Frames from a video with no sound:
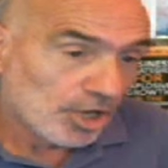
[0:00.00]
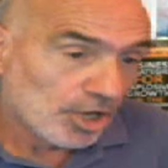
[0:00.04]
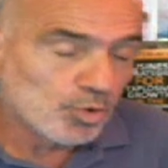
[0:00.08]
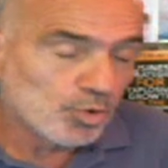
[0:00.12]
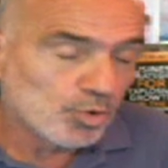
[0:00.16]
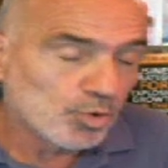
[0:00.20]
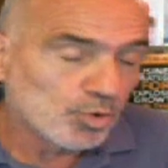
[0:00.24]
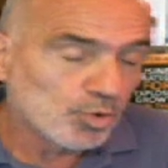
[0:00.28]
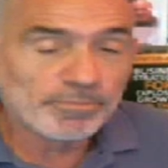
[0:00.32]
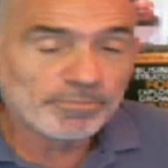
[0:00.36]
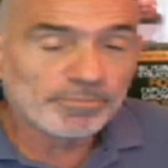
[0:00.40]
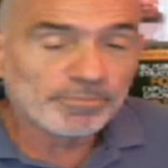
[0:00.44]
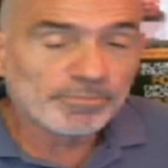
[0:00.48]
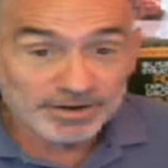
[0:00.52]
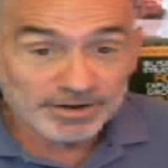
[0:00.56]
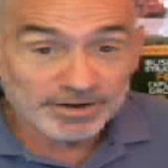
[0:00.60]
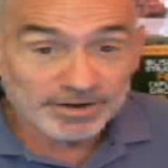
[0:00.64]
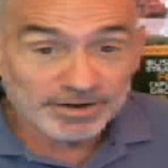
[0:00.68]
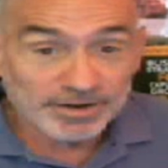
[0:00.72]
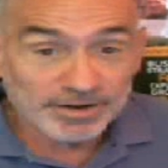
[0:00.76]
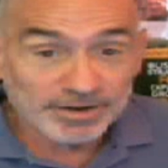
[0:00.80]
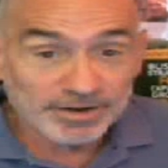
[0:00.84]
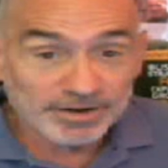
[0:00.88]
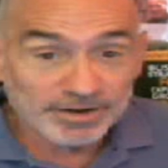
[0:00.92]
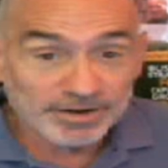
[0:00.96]
you will
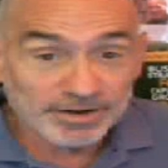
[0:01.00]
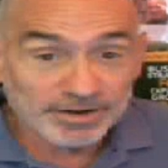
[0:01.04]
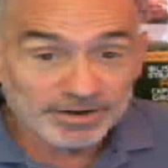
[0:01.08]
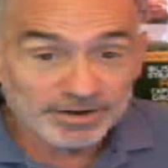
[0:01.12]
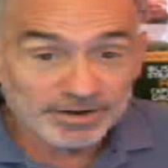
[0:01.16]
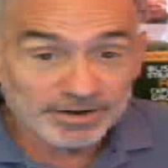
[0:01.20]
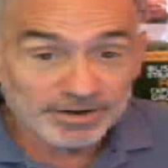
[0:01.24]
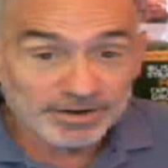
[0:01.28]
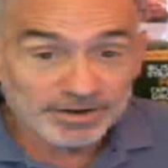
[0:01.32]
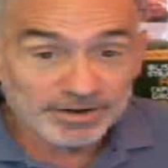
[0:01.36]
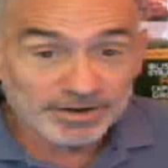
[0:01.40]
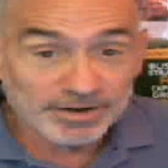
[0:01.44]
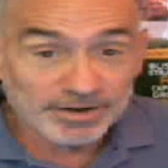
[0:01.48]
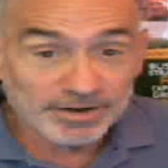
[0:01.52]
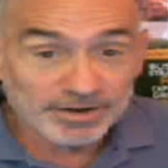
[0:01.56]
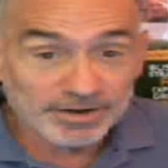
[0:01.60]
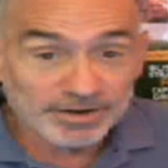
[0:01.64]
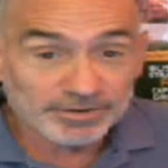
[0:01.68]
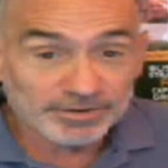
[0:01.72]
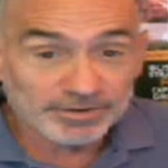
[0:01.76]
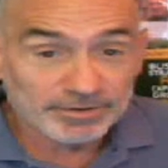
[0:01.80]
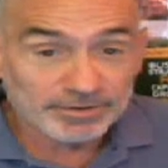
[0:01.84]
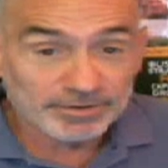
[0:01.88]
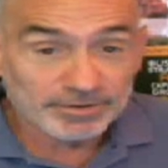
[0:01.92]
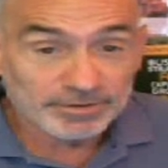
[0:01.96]
be mandated,
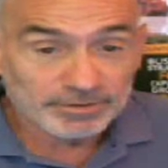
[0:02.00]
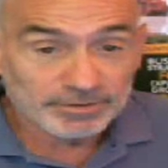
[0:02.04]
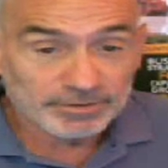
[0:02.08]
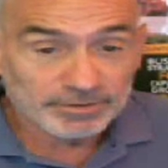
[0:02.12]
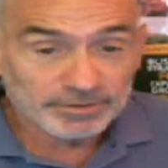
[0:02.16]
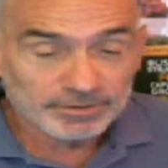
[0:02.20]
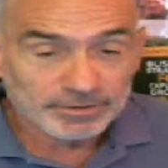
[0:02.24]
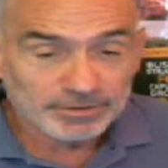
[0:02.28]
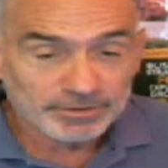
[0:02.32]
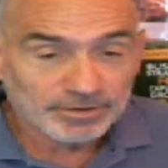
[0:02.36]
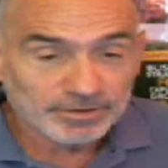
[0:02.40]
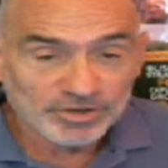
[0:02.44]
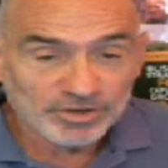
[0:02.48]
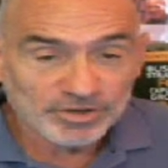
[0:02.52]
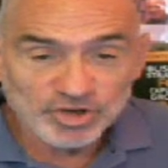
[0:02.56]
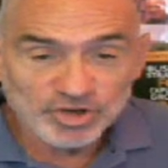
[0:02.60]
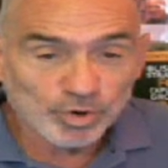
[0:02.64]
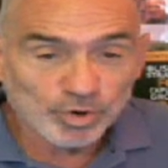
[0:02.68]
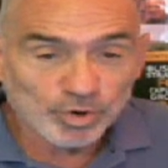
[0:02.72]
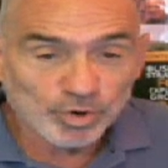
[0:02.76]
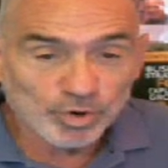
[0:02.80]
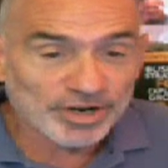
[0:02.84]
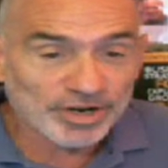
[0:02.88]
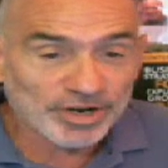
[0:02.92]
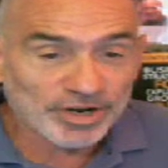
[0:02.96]

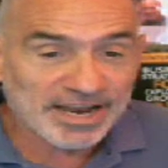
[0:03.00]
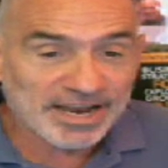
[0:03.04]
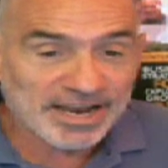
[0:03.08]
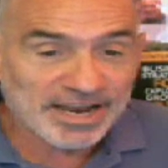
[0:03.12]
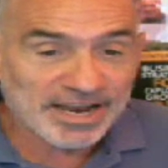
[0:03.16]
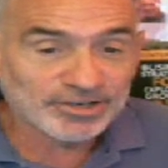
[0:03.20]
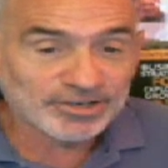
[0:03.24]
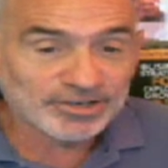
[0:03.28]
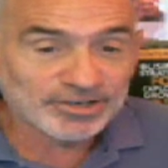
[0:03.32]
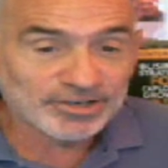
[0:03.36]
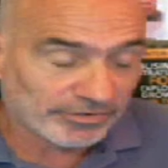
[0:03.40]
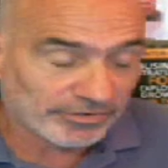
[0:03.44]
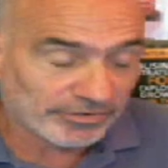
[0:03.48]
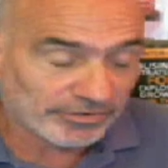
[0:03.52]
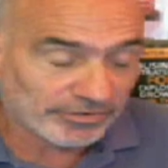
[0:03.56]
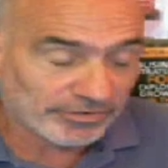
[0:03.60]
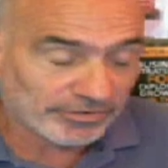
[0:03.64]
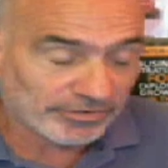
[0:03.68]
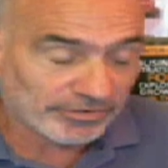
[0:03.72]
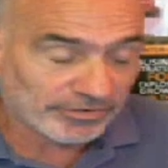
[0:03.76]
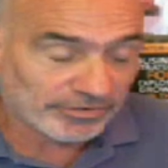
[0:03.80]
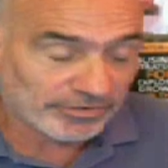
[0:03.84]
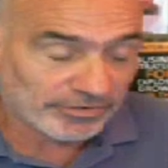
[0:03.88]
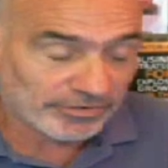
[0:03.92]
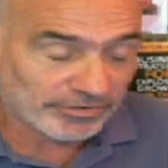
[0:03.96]
you will not have a
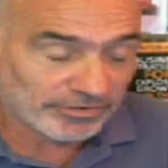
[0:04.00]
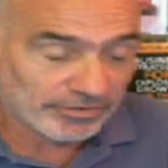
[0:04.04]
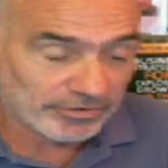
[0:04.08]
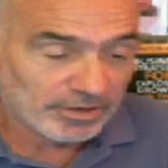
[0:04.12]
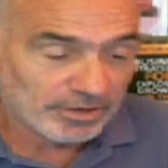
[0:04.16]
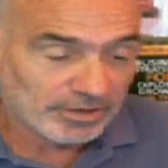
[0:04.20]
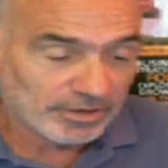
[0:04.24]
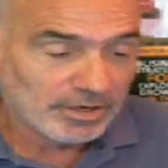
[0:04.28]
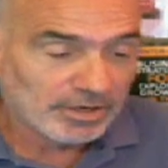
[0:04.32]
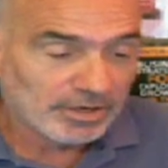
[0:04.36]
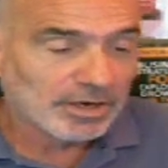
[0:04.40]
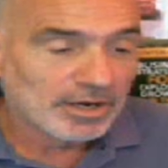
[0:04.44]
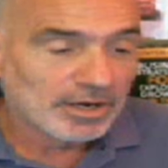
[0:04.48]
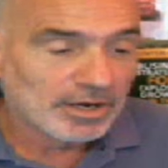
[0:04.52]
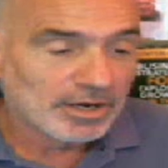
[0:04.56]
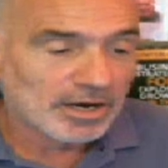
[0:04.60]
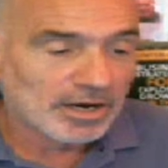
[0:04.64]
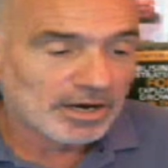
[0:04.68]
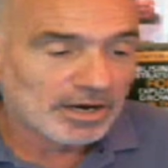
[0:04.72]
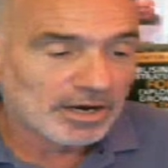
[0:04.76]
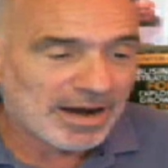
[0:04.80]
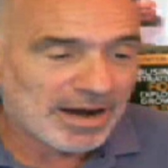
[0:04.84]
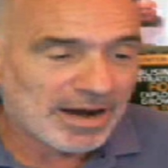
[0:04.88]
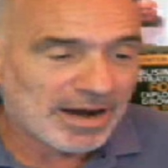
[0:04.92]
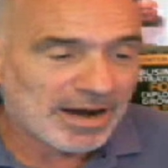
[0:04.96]
choice
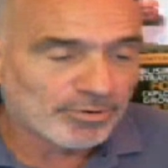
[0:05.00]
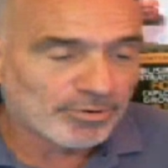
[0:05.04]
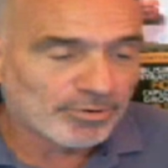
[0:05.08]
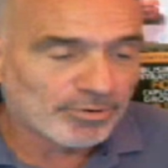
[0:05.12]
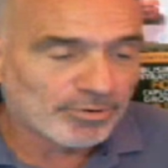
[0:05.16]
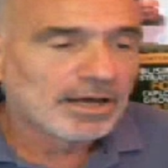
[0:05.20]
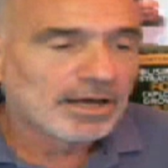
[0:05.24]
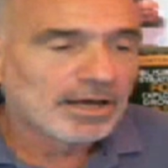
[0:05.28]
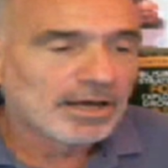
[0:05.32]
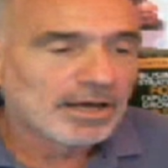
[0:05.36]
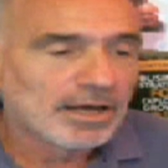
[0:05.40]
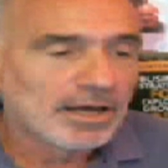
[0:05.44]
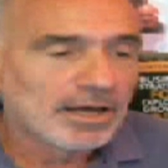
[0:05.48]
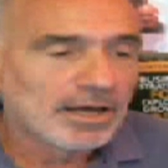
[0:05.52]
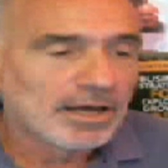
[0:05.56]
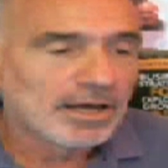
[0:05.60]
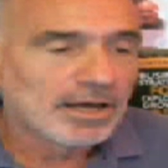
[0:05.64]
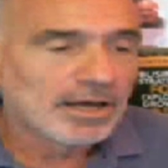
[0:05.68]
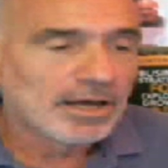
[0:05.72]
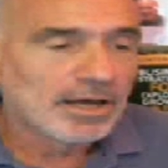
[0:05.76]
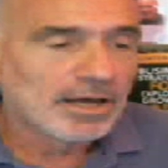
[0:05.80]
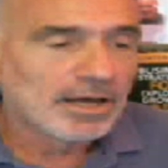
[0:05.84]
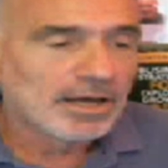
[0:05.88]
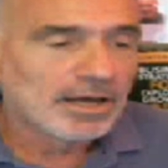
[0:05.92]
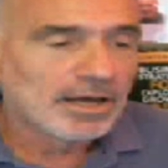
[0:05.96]
about
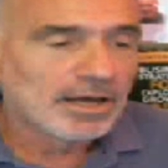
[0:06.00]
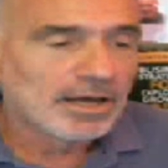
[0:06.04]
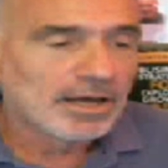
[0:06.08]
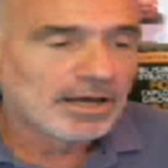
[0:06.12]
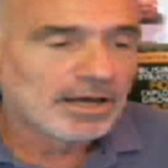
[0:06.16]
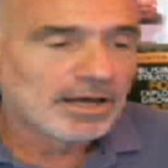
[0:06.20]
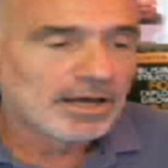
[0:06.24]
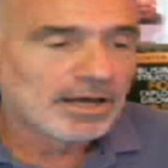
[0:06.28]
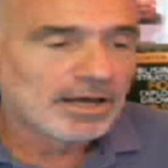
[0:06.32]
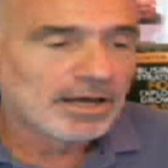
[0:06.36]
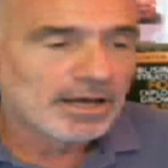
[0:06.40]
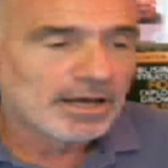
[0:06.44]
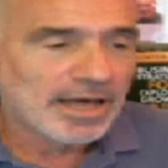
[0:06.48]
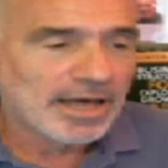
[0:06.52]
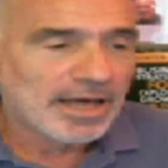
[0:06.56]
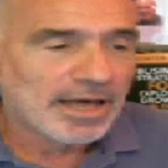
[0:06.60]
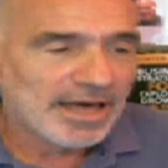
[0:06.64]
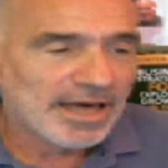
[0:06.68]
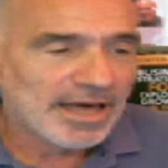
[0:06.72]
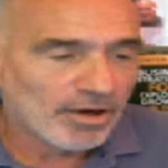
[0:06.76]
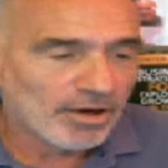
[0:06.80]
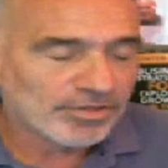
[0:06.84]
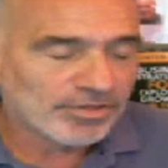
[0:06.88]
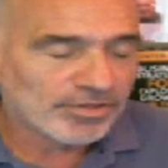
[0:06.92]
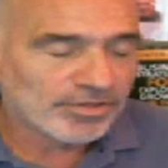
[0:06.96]
providing
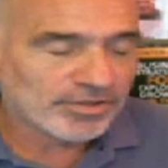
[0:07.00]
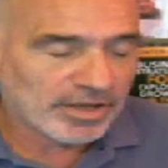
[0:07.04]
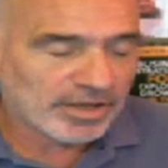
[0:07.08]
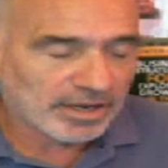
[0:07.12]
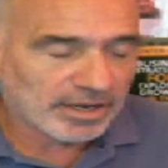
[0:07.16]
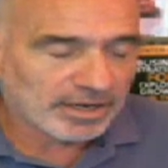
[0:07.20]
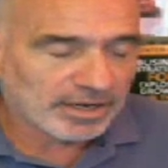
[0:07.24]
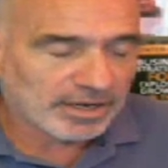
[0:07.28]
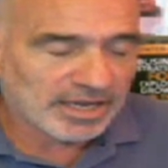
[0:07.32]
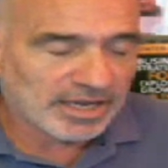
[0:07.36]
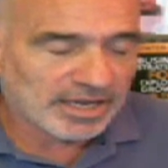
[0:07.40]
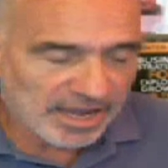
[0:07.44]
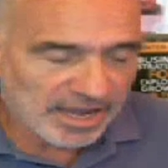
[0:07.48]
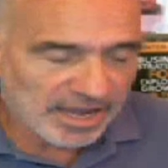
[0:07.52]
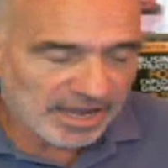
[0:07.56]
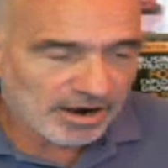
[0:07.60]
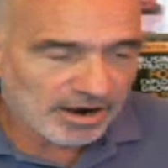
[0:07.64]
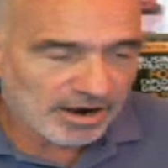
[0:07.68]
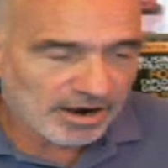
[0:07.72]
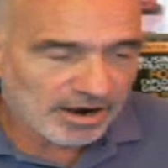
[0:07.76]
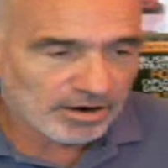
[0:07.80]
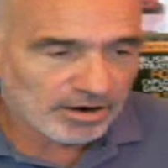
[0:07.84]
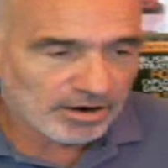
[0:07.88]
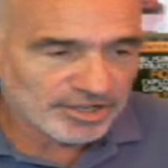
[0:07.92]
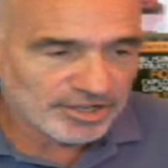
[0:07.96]
health
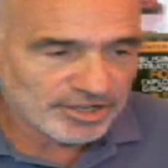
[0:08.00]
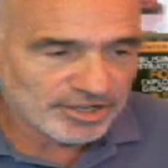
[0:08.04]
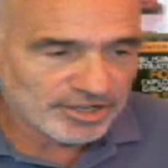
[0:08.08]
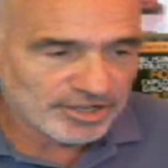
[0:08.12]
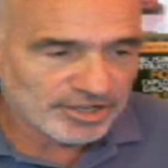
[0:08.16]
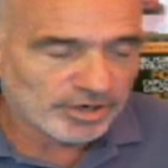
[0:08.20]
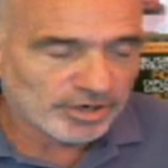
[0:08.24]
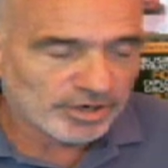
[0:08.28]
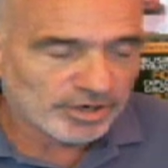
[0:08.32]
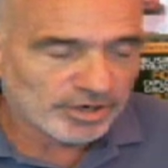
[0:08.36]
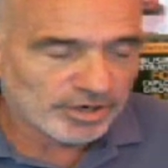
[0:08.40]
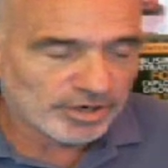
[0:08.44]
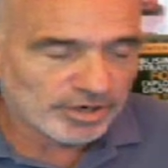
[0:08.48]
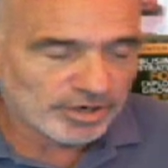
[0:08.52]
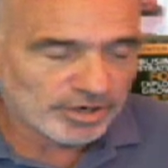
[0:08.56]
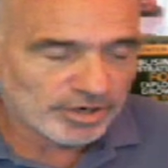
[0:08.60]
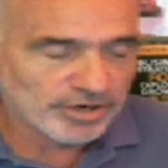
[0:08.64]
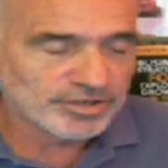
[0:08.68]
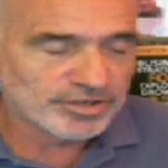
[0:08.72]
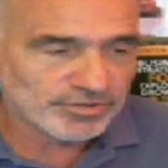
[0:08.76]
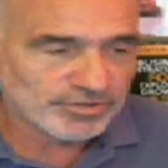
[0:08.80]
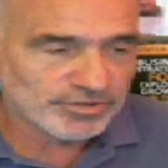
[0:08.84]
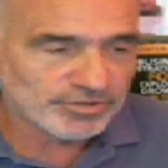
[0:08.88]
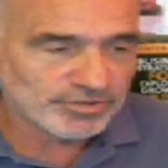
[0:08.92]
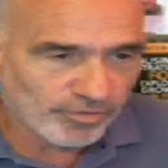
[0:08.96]
care
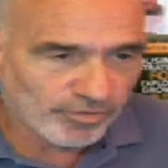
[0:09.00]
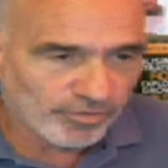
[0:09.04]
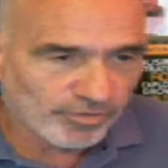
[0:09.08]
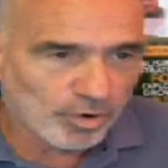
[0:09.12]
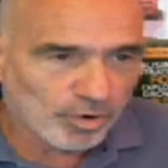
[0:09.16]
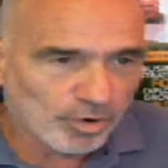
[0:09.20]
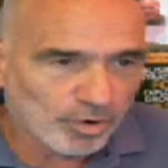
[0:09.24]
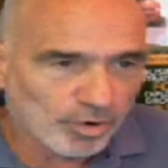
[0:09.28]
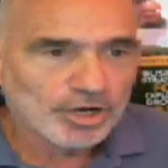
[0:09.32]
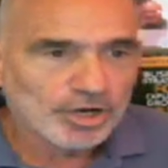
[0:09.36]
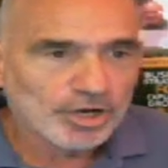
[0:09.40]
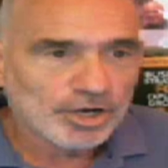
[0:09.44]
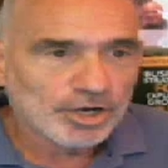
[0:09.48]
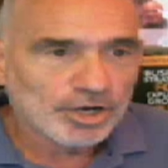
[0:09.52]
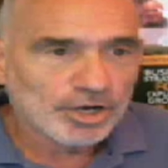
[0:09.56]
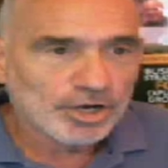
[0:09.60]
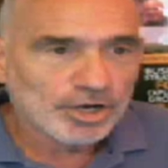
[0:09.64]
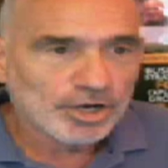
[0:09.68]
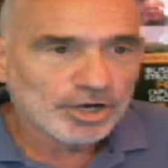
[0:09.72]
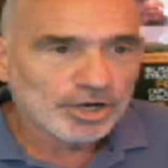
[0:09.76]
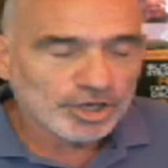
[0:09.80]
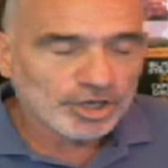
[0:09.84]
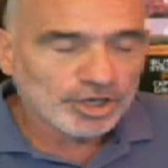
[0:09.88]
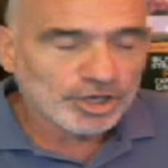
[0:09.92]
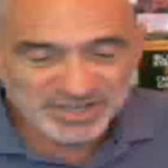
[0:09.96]
insurance for
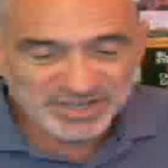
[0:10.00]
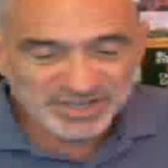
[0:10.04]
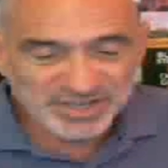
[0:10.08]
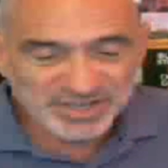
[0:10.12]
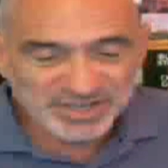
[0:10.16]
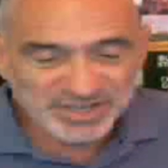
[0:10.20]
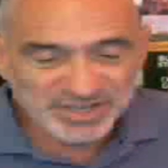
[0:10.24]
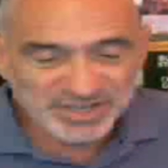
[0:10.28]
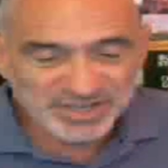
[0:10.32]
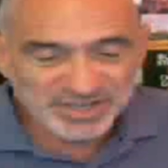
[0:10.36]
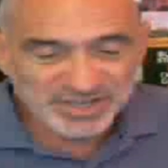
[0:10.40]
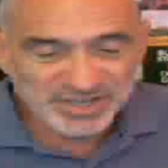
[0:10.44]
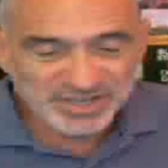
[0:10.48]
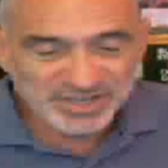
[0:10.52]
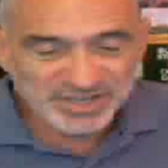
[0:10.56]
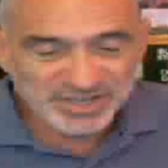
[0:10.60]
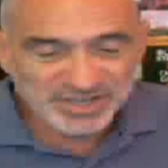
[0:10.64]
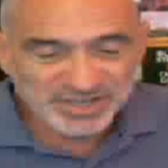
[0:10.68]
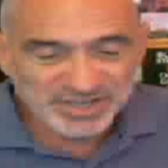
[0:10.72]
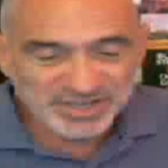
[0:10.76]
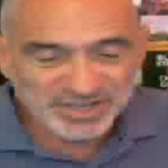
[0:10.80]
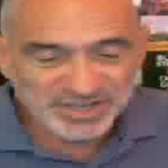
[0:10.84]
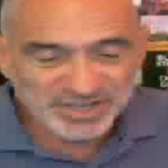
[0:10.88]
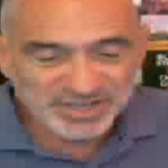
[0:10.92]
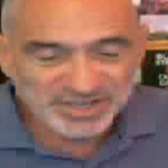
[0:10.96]
your
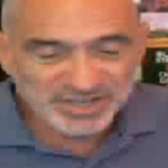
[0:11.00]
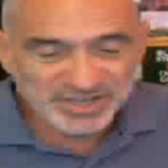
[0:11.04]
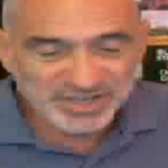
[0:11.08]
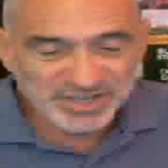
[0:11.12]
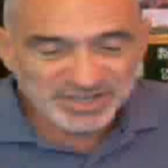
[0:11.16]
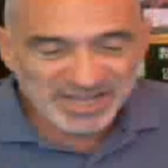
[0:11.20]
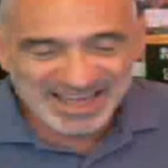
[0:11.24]
employees.